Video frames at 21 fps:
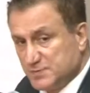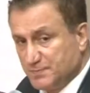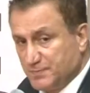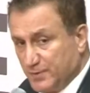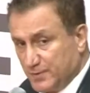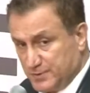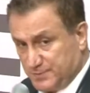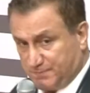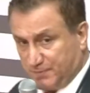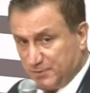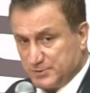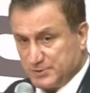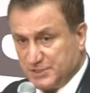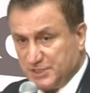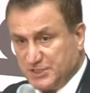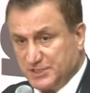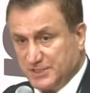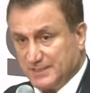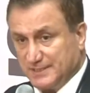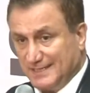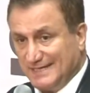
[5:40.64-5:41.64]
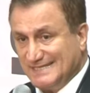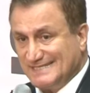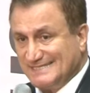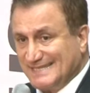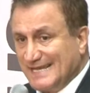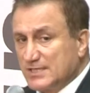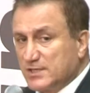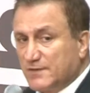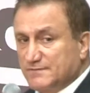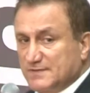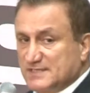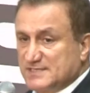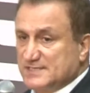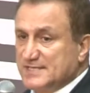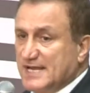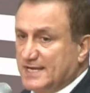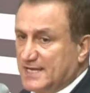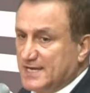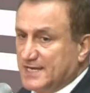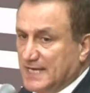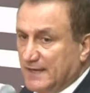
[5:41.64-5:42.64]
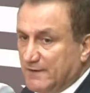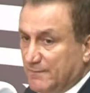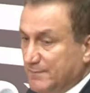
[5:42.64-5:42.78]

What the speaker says: position instead of this darkened cover,